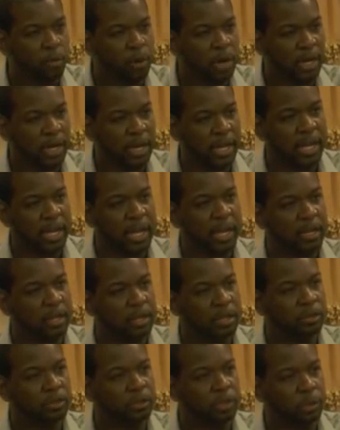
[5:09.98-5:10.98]
one leg
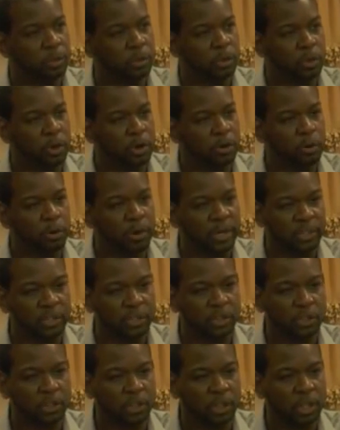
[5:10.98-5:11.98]
and she was on
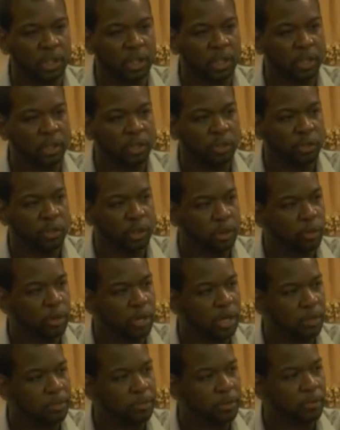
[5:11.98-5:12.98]
crutches, she
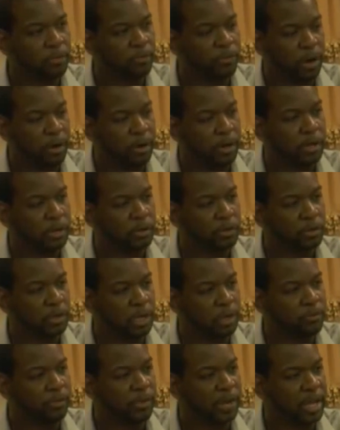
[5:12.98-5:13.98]
went up some very
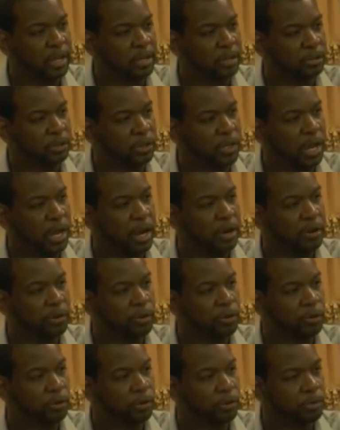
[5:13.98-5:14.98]
steep flight of
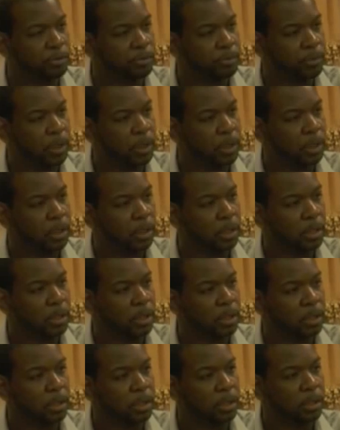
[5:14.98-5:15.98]
stairs.
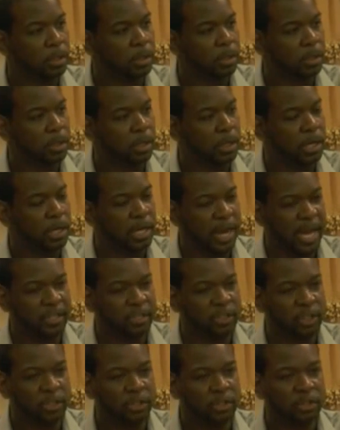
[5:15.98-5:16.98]
And I
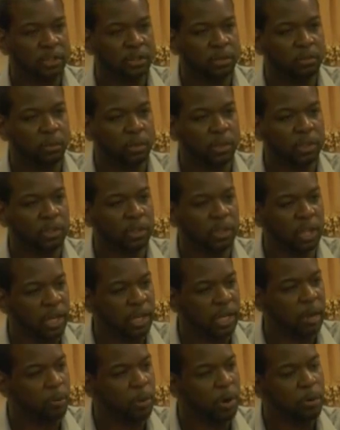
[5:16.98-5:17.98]
just was
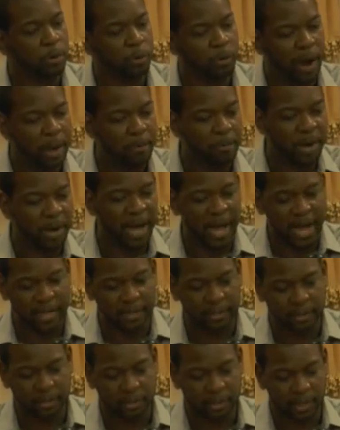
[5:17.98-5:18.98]
looking. We were right
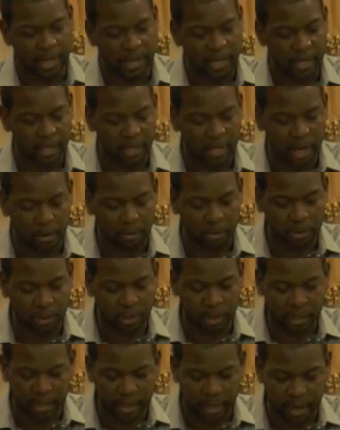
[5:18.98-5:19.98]
behind this lady, and I was
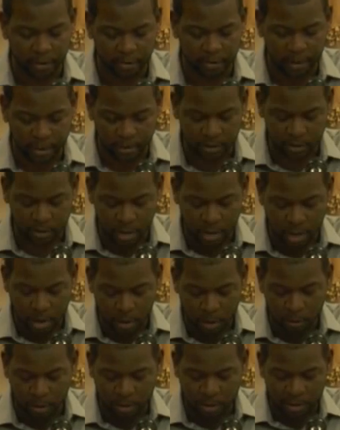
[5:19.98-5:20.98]
looking at her, and I
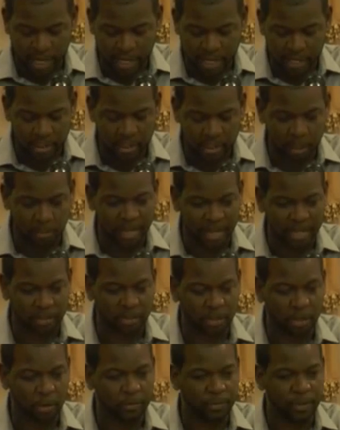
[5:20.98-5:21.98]
was thinking to
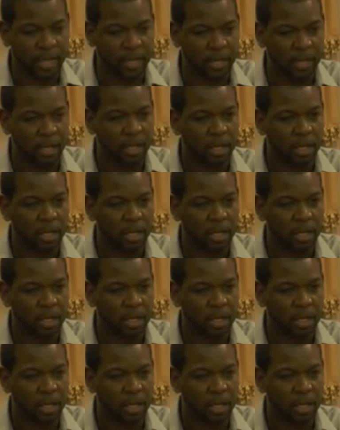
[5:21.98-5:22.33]
myself that